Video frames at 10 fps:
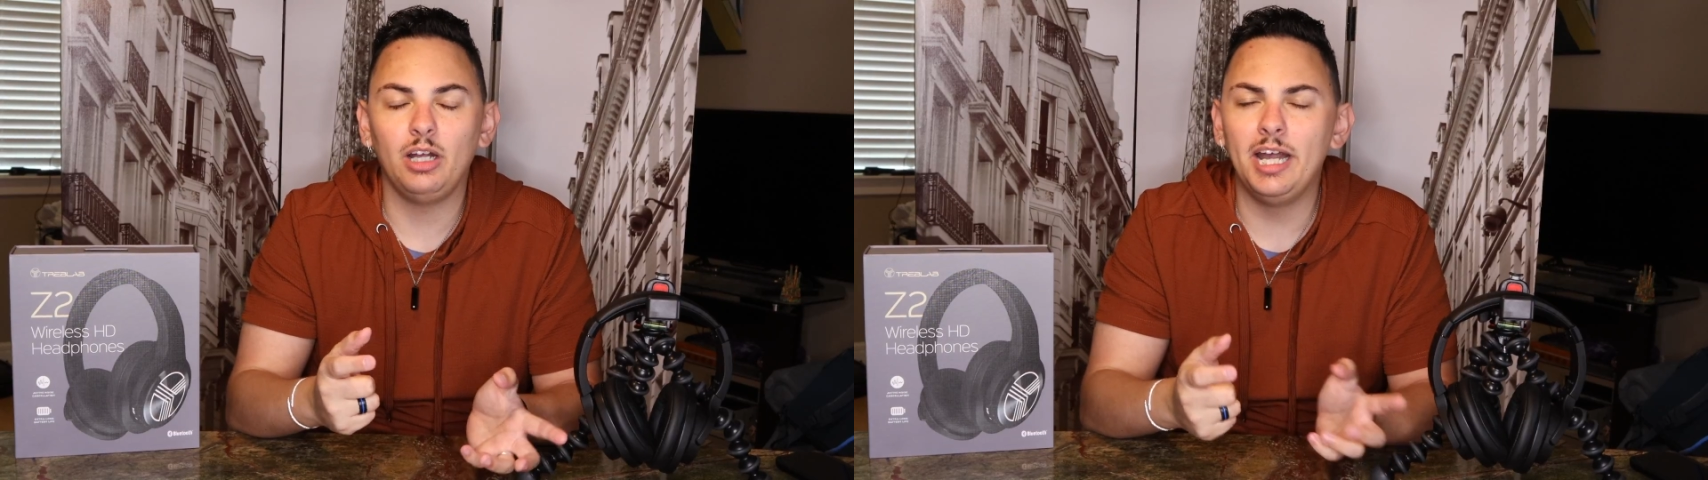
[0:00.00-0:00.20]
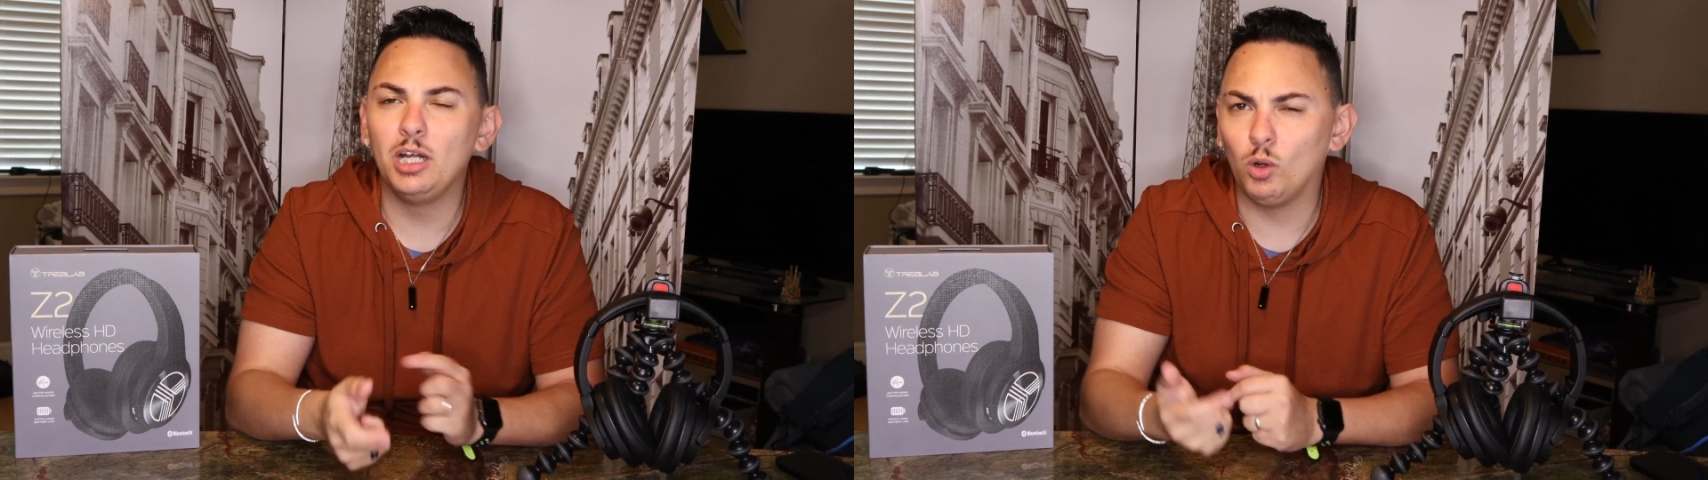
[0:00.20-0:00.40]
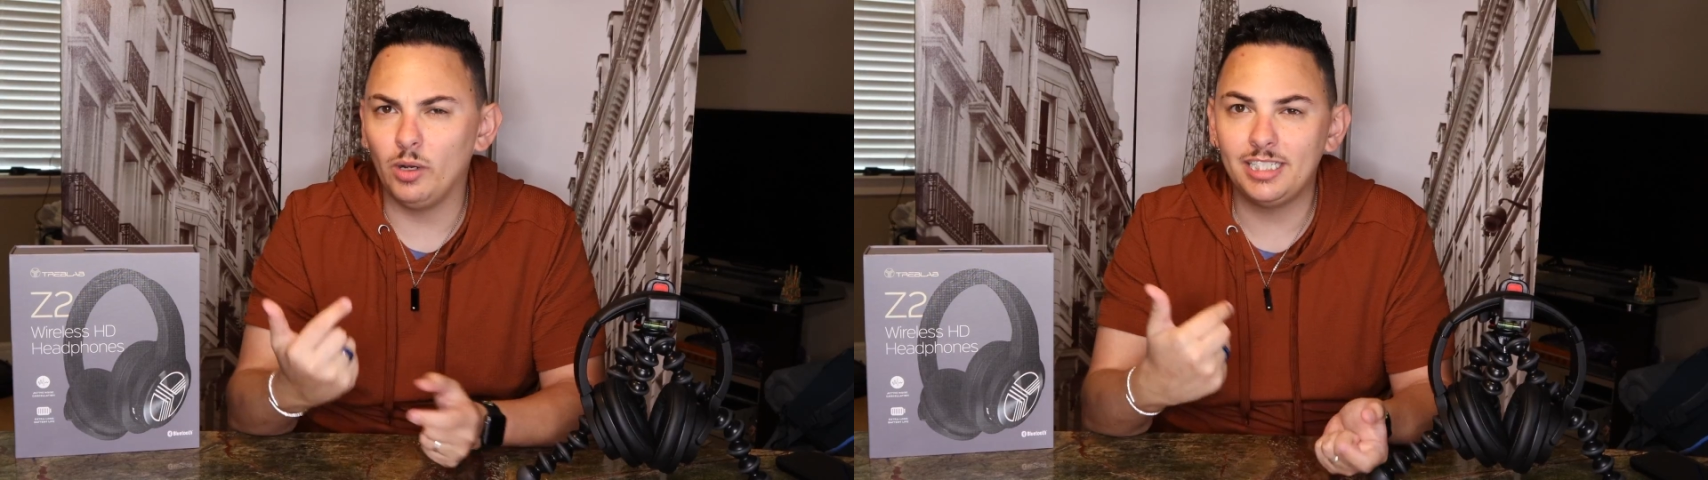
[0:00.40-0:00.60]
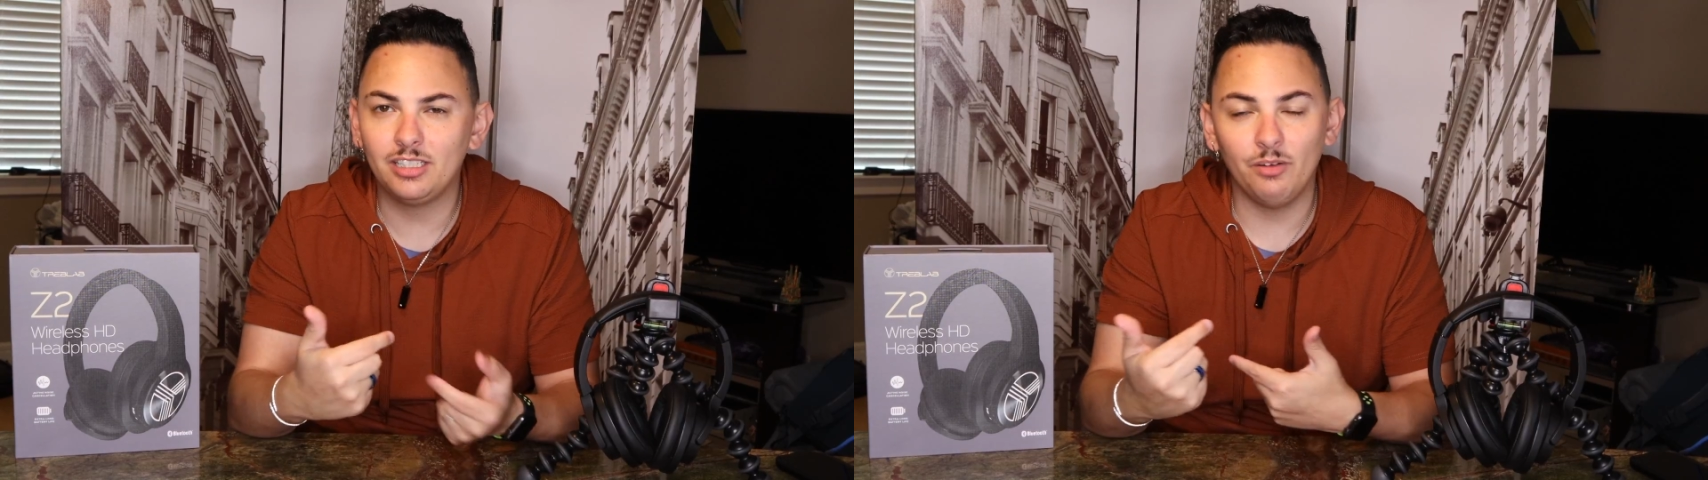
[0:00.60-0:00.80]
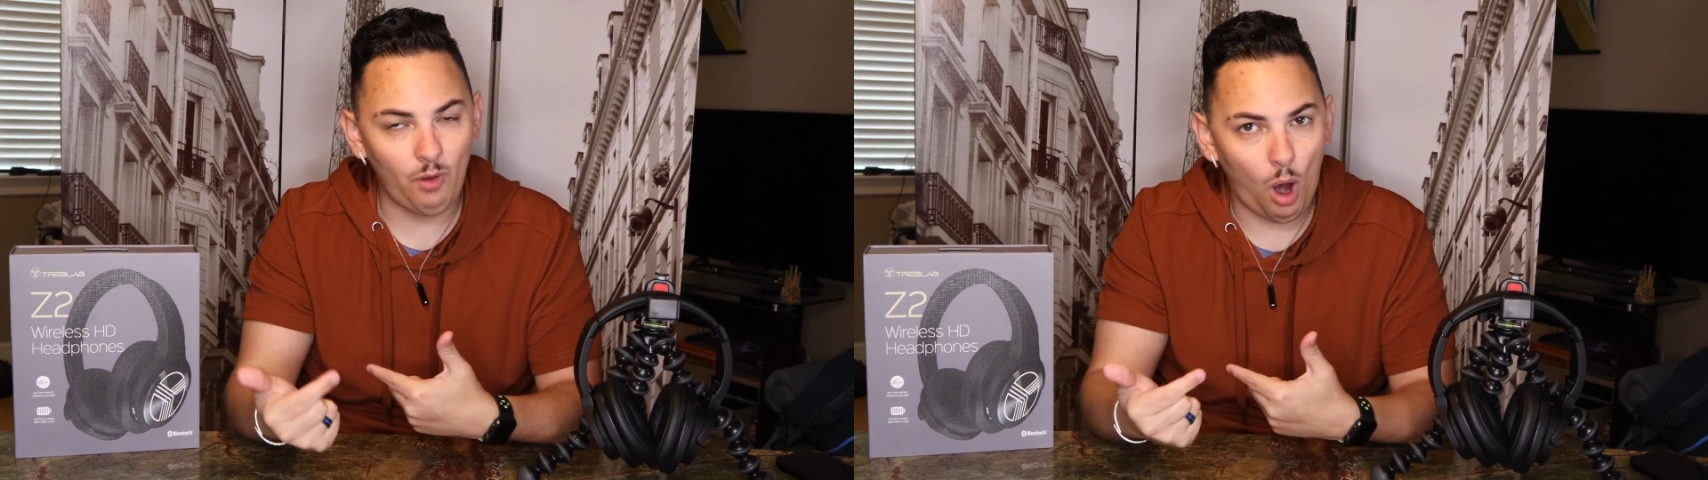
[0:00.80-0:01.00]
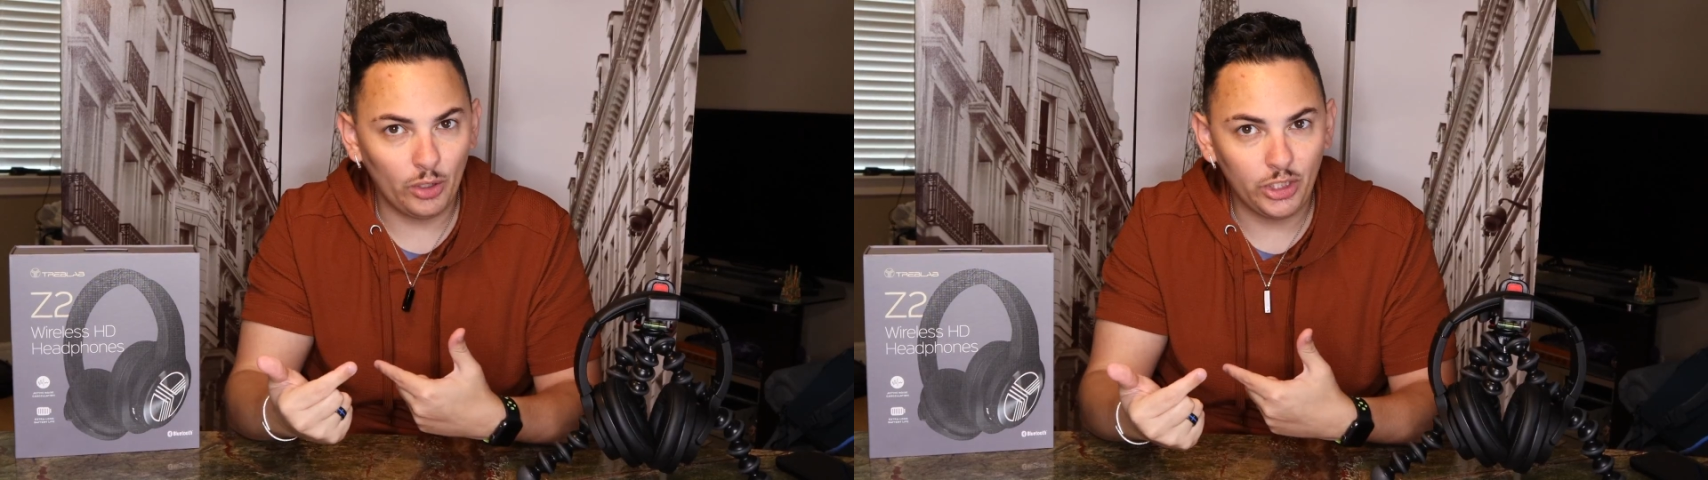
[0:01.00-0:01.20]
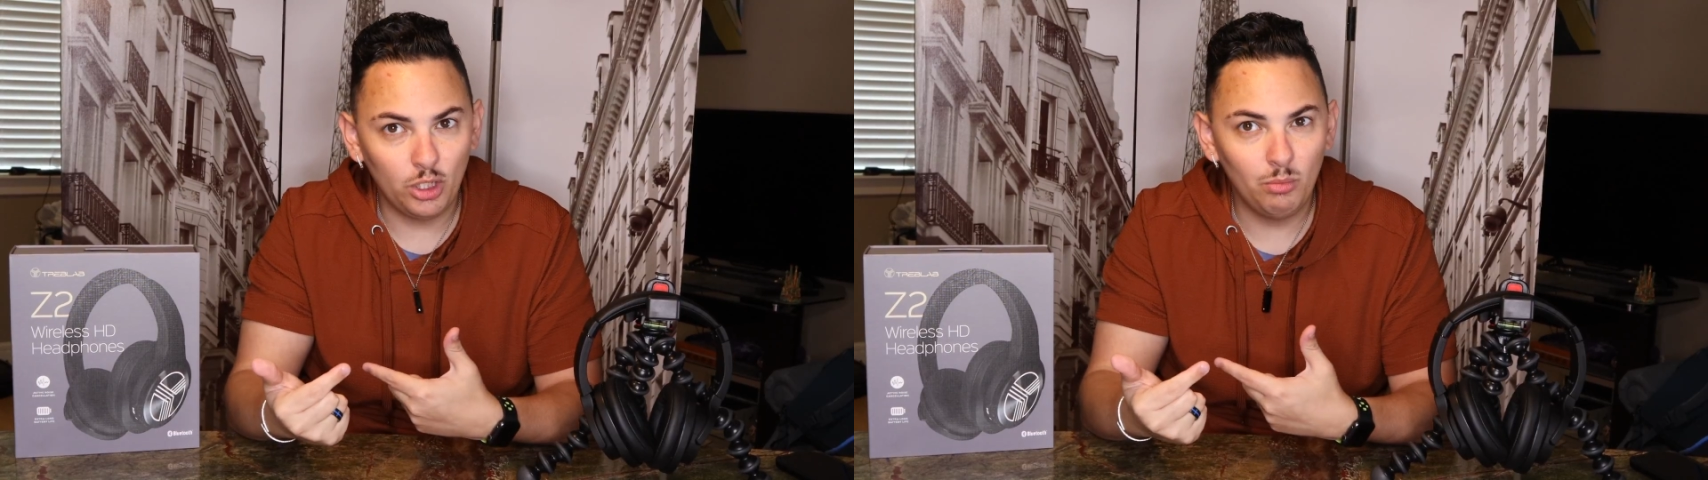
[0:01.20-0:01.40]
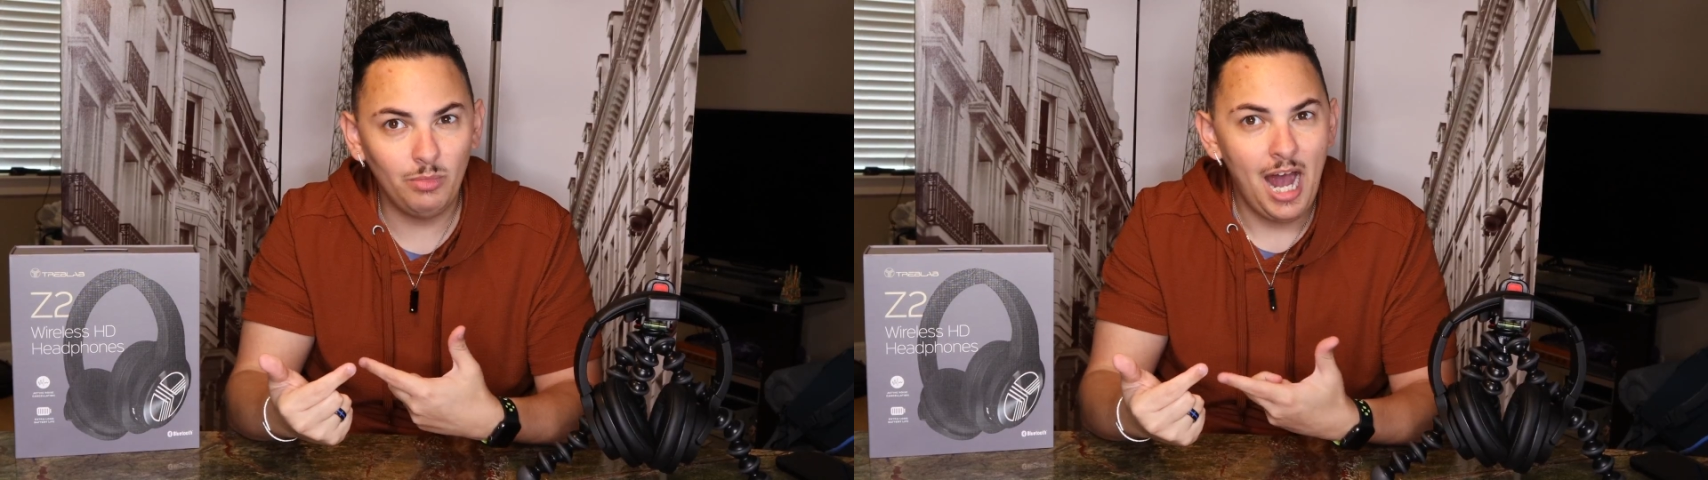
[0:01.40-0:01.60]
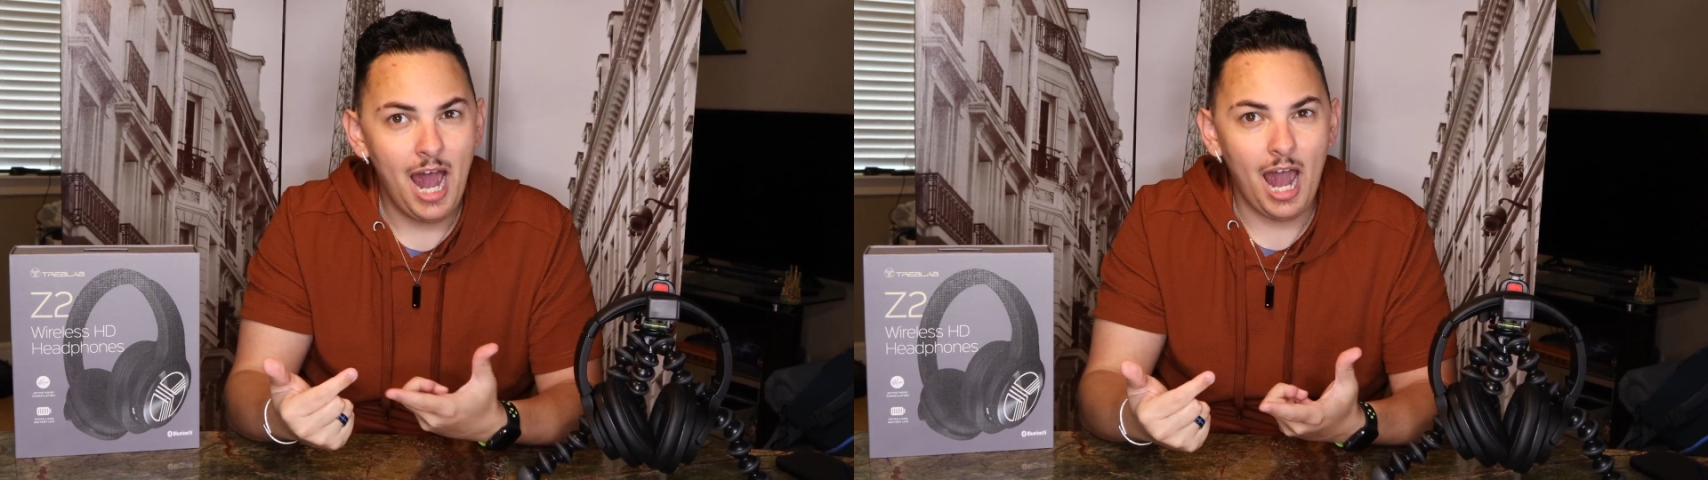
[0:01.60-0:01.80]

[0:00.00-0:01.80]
increase the volume,